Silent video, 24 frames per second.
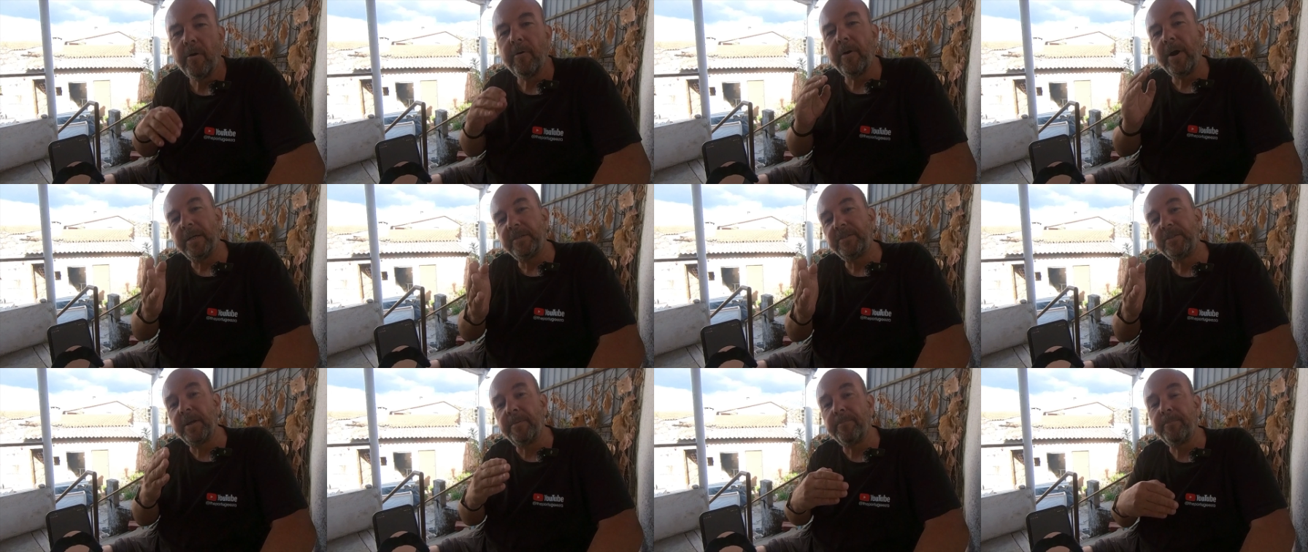All
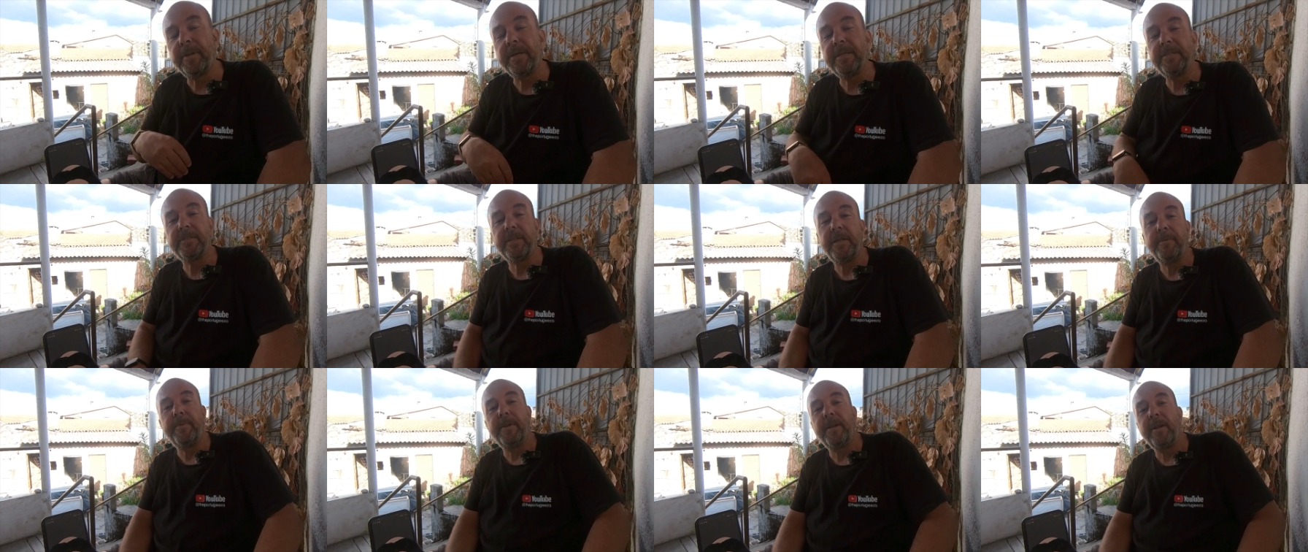right, so
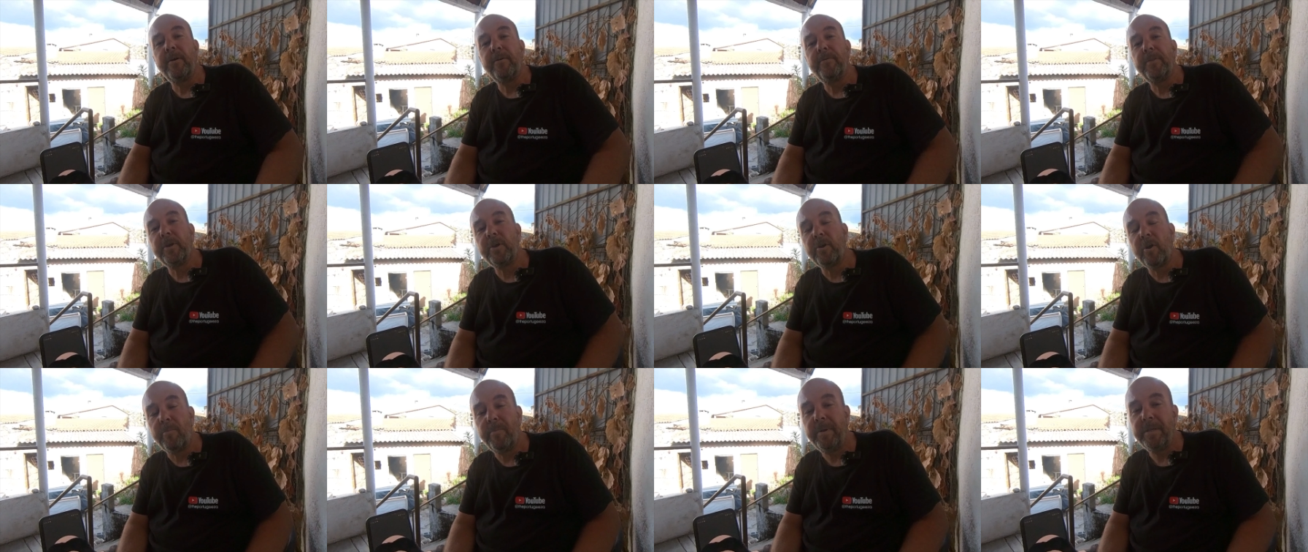please let me know
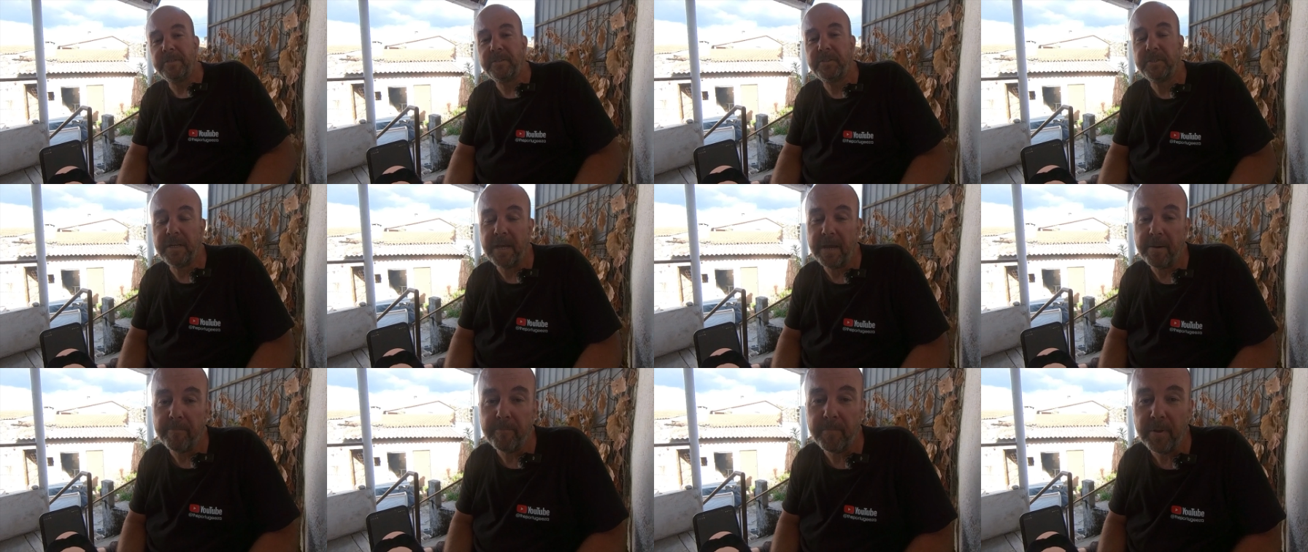in the
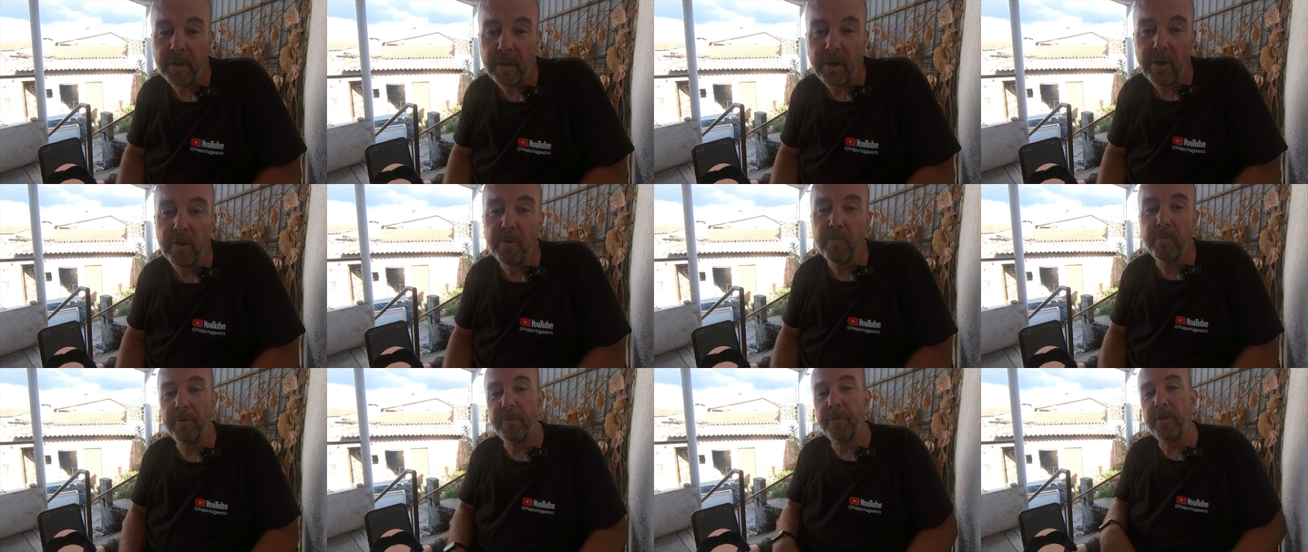comments down
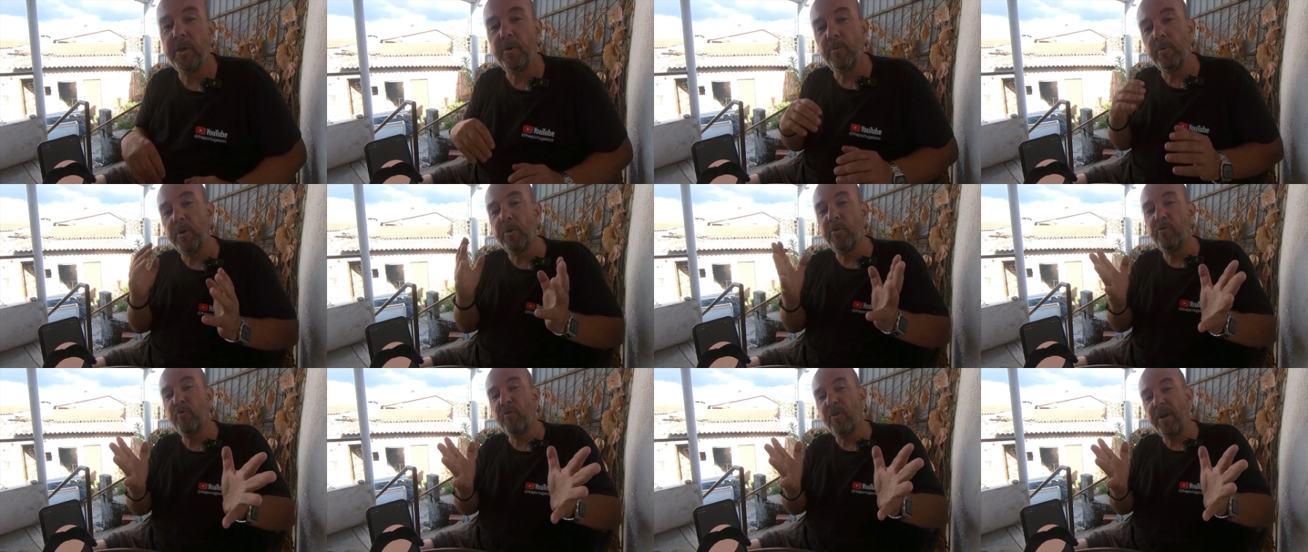below whether
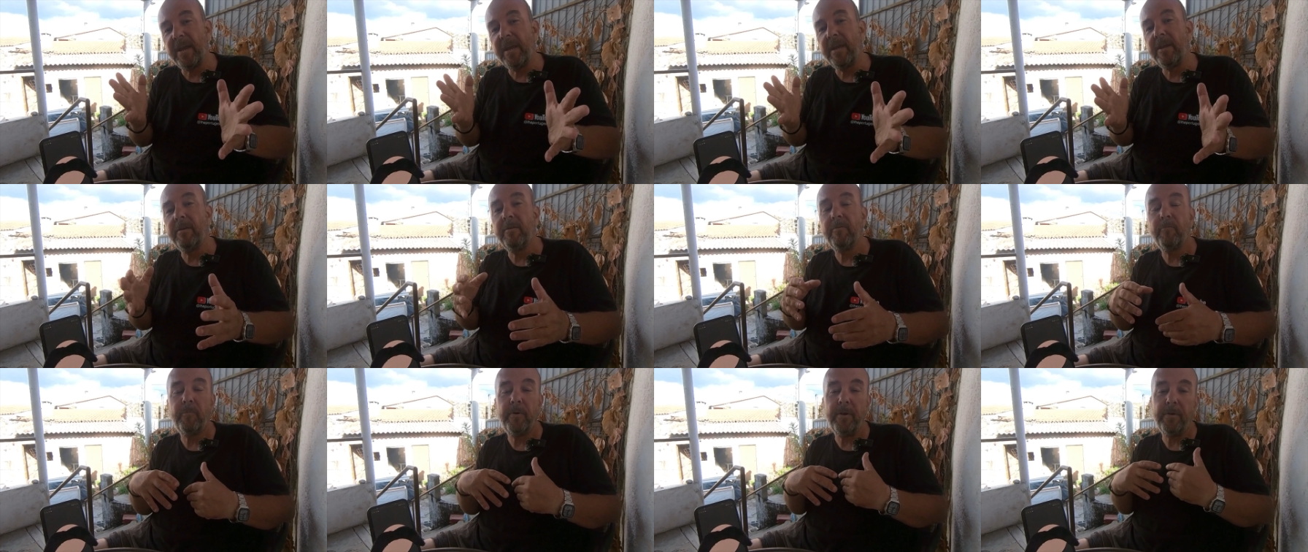you
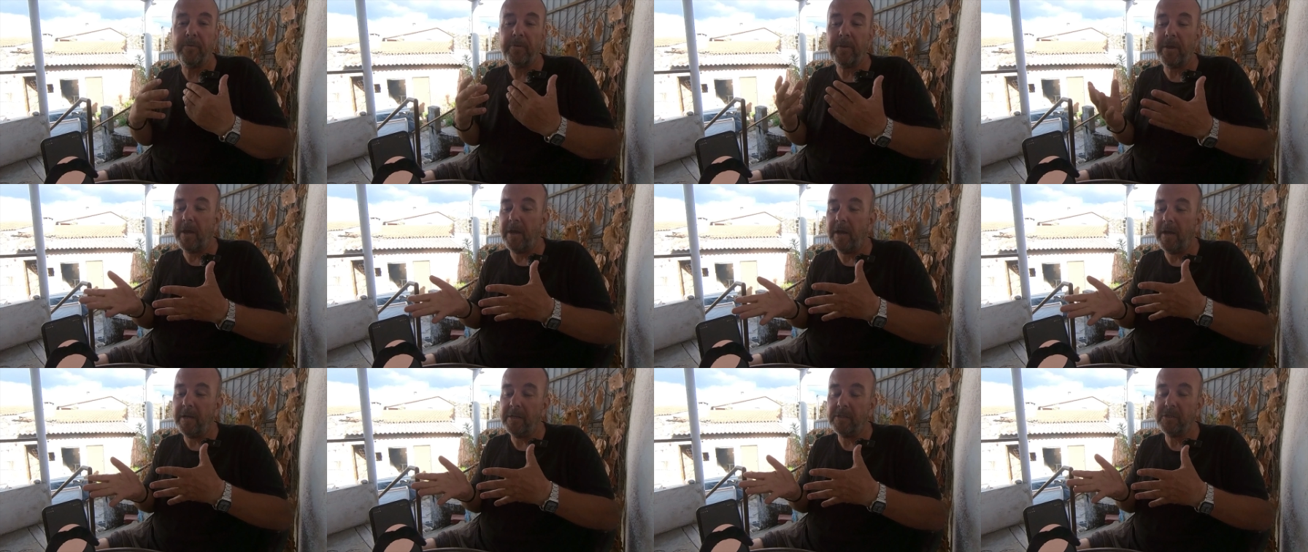agree with
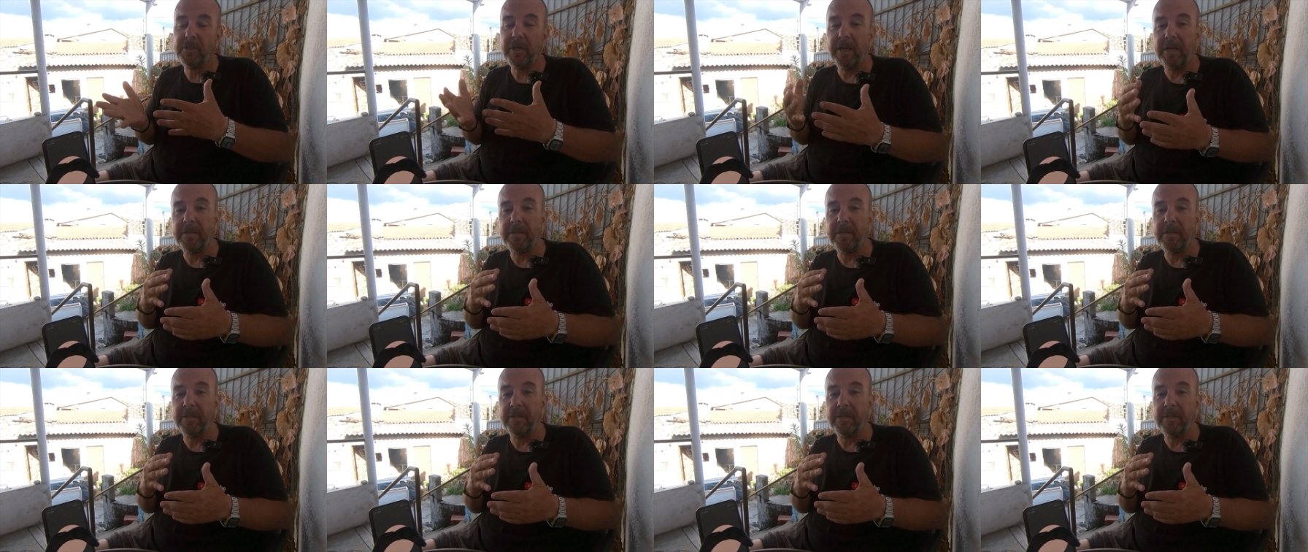uh,